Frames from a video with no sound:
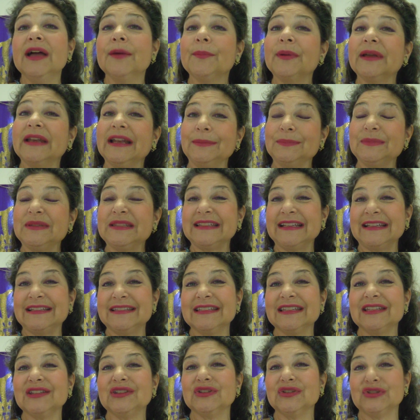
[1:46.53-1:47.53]
But I'm
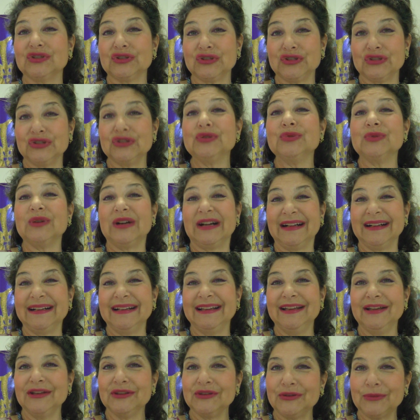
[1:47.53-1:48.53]
sending Yeshua,
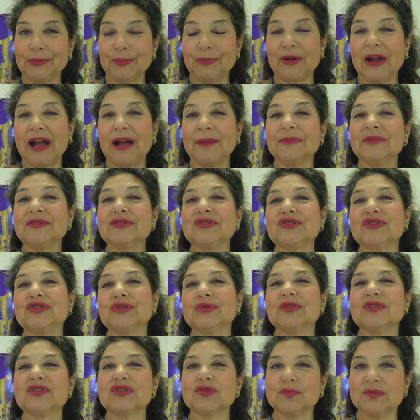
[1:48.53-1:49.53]
your promised
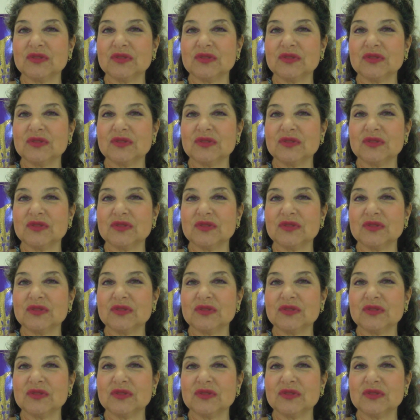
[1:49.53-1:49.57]
Jewish